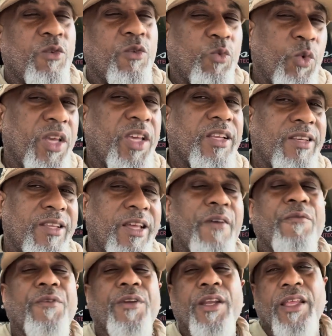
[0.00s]
We could
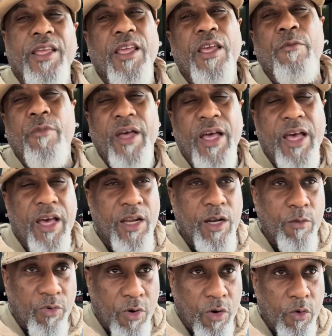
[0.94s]
definitely get behind a
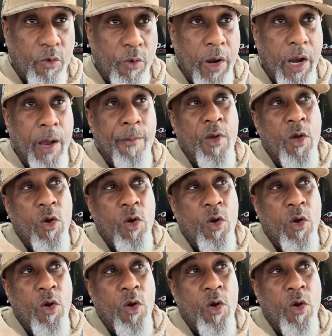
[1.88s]
program